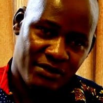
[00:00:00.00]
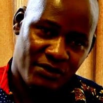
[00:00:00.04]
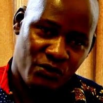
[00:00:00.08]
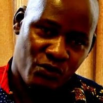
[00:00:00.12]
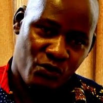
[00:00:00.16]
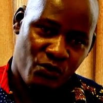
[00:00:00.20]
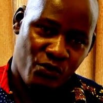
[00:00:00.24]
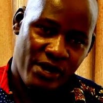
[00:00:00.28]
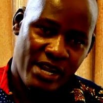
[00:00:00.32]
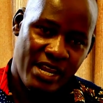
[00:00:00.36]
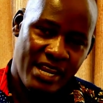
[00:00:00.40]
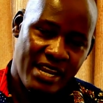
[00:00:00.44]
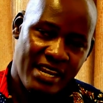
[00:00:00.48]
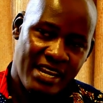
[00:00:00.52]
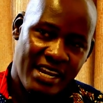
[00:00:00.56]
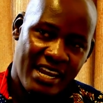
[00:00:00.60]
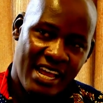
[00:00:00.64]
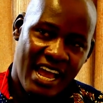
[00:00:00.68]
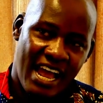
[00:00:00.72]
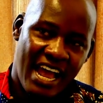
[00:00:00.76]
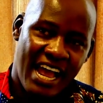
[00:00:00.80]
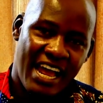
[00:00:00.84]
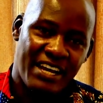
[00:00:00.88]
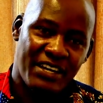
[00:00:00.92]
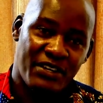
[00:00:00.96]
When
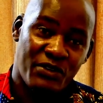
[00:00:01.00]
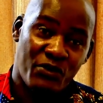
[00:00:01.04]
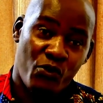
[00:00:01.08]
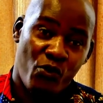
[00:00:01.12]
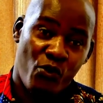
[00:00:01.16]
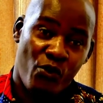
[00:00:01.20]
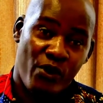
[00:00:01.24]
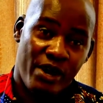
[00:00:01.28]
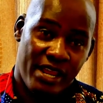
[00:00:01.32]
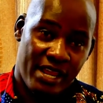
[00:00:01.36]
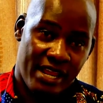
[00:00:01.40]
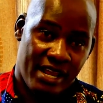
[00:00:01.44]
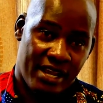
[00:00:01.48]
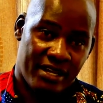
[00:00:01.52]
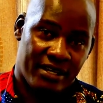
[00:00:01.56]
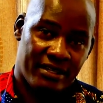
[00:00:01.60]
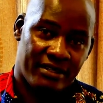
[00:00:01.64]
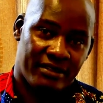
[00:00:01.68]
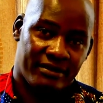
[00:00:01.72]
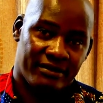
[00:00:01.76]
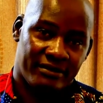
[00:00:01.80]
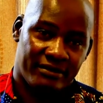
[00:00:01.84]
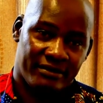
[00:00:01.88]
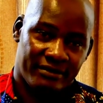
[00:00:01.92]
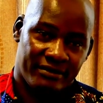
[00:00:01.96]
and where?
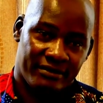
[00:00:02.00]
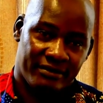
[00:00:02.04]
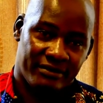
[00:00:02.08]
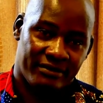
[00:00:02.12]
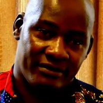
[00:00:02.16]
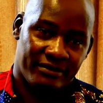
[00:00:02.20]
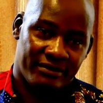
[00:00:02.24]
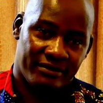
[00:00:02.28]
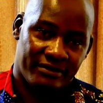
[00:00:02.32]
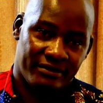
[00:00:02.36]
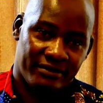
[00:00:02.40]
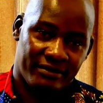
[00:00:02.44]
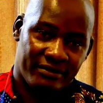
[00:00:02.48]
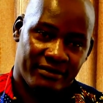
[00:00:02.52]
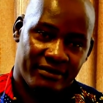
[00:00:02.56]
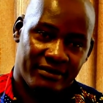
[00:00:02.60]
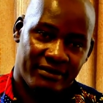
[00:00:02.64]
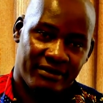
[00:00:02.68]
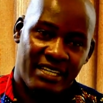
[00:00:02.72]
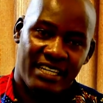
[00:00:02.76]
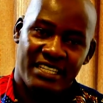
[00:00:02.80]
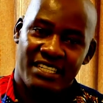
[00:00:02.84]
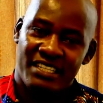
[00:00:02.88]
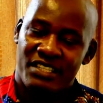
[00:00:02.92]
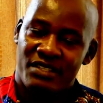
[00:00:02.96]

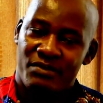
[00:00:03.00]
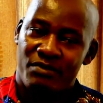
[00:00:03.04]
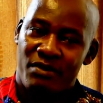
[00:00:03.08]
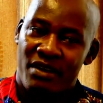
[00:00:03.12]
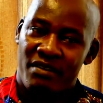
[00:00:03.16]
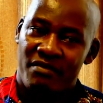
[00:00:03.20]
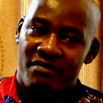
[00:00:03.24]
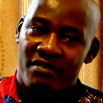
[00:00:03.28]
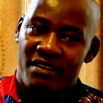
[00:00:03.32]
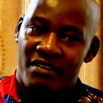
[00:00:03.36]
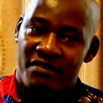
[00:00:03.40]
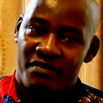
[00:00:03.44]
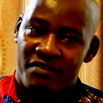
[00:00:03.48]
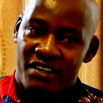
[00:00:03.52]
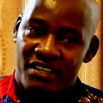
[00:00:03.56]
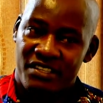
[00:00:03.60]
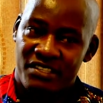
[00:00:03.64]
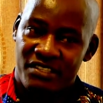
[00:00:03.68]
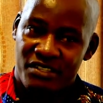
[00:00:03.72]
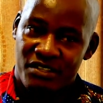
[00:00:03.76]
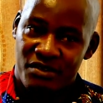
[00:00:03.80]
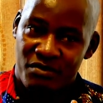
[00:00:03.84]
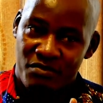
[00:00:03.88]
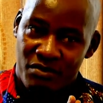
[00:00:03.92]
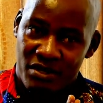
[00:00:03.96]
That is my very
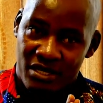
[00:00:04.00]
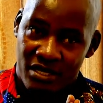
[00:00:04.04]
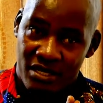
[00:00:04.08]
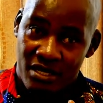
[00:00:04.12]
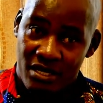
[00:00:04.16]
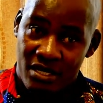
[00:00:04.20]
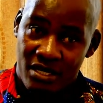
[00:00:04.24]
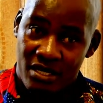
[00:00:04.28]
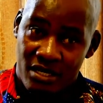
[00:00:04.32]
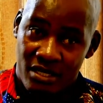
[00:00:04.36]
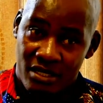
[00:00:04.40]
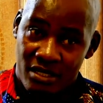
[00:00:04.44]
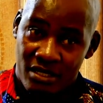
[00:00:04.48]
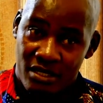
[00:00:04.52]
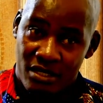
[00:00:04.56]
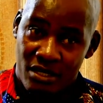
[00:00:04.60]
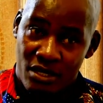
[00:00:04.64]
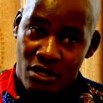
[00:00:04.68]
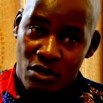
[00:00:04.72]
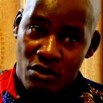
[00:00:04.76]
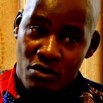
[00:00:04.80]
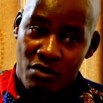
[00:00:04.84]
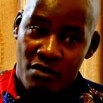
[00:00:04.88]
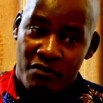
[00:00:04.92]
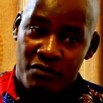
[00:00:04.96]
first beginning.
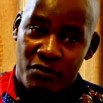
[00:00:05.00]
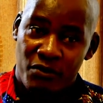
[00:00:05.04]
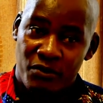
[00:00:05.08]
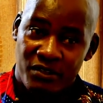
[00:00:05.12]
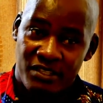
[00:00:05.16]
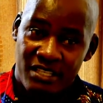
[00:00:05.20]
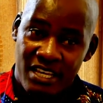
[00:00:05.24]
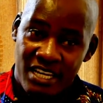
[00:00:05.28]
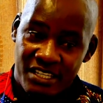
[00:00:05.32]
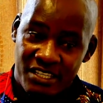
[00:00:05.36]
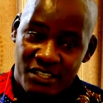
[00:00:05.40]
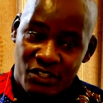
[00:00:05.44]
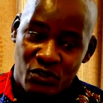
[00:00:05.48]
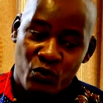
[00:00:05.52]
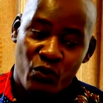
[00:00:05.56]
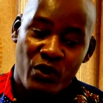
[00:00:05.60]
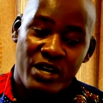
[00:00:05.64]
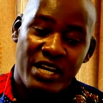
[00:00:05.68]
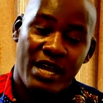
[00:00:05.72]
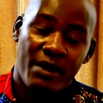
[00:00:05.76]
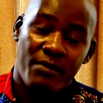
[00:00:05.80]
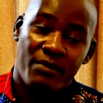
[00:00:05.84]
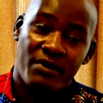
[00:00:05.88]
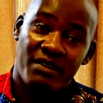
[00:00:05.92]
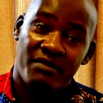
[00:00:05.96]
Of course, that is
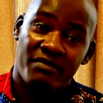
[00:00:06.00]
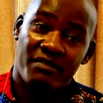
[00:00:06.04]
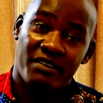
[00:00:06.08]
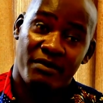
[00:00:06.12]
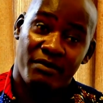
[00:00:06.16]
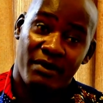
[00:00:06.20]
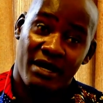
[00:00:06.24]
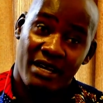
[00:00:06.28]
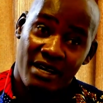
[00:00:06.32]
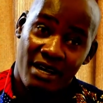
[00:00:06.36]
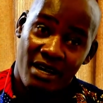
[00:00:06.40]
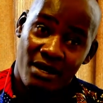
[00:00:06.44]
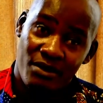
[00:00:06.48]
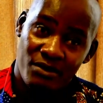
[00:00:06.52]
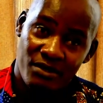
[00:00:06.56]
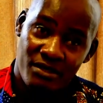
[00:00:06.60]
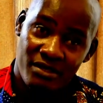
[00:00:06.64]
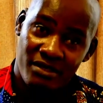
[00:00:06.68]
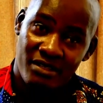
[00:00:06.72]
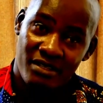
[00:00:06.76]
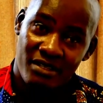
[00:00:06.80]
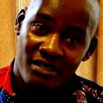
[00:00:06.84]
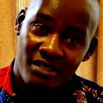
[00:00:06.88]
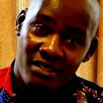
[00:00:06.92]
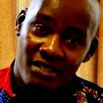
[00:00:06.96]
when I'm leaving my
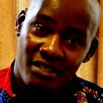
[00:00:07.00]
house.